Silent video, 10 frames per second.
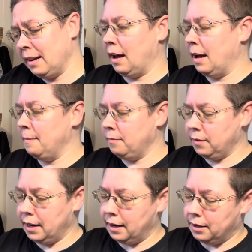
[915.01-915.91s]
I'm
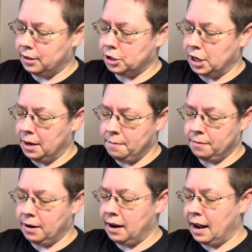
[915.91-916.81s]
like cheap
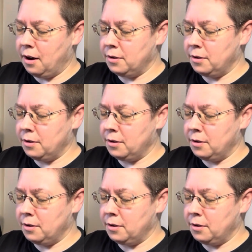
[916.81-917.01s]
right now,